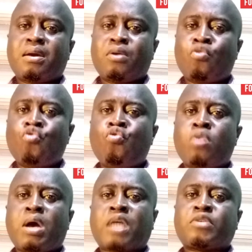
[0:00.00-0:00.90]
who
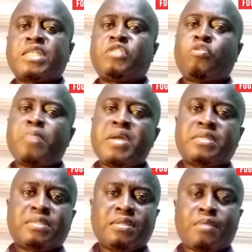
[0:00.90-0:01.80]
actually
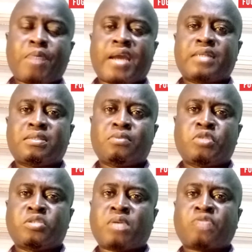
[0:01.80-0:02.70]
dominates the market,
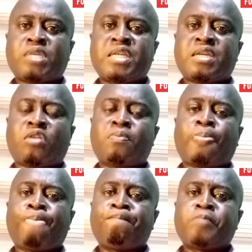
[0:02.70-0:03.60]
which is actually in
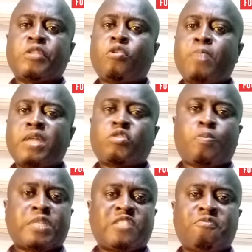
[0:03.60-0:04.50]
a dominant
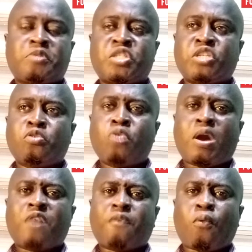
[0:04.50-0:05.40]
competitive position.
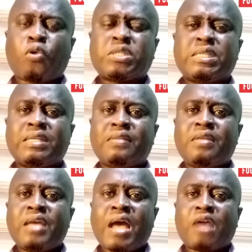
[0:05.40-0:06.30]
Look out for what
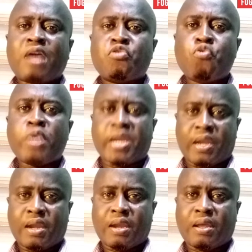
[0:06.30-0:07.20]
they are doing.
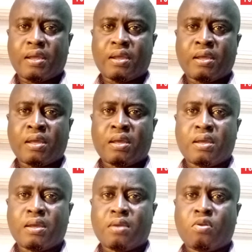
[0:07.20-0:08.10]

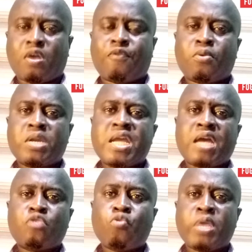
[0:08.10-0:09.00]
Look out for what they are
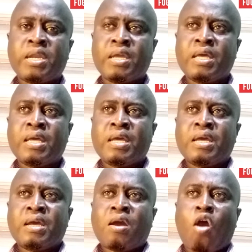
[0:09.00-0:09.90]
doing
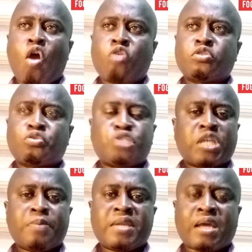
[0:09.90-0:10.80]
on
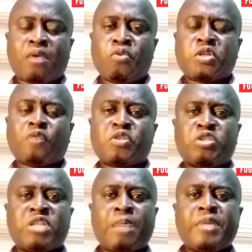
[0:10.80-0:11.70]
social media. Which of the
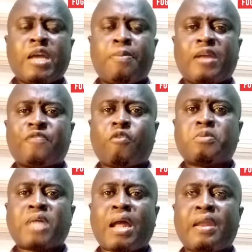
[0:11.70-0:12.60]
social media
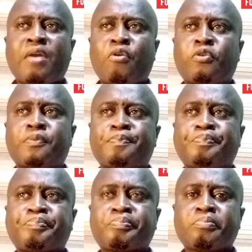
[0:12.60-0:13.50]
platforms are they on?
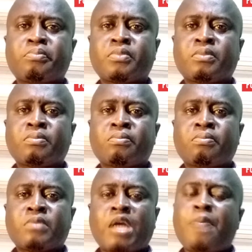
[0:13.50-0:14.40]

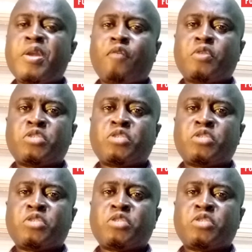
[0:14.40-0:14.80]
How many of the